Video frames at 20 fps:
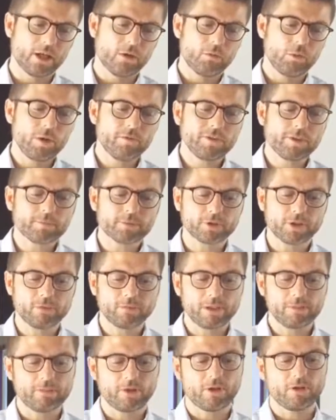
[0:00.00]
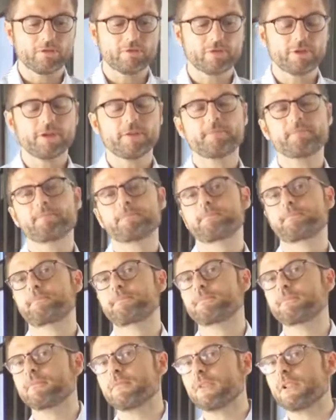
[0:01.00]
with the problem of
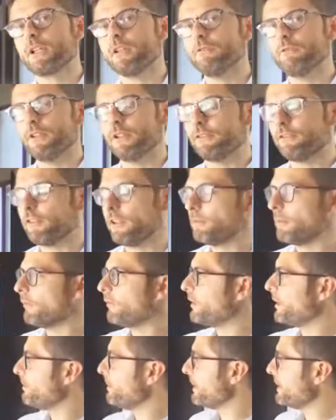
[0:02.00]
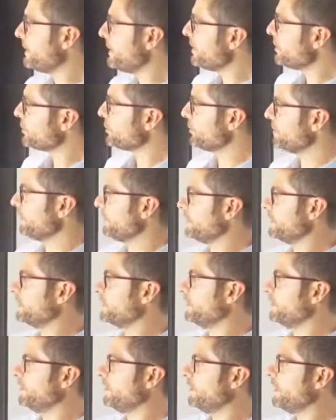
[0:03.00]
the theme of repetition.
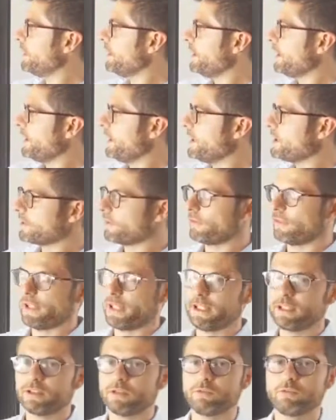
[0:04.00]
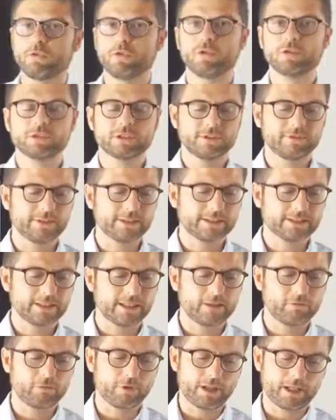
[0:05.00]
So each flat was
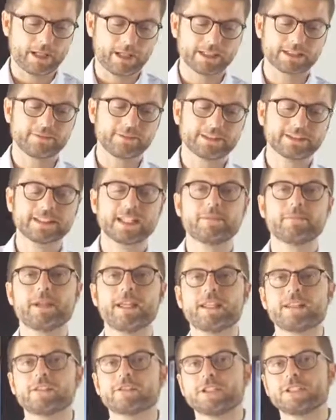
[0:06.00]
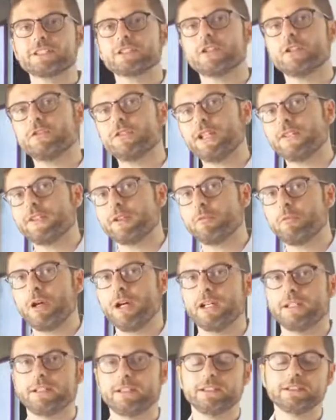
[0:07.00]
has the same entrance of the other
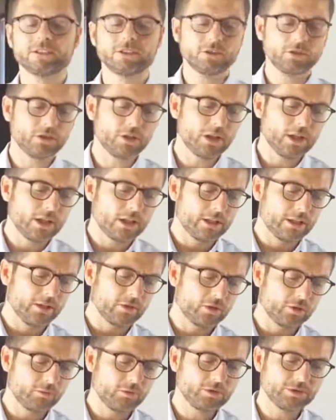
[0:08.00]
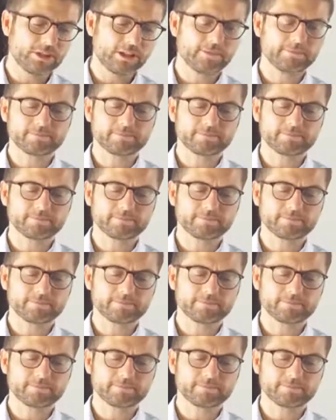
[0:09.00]
one. And so Le Corbusier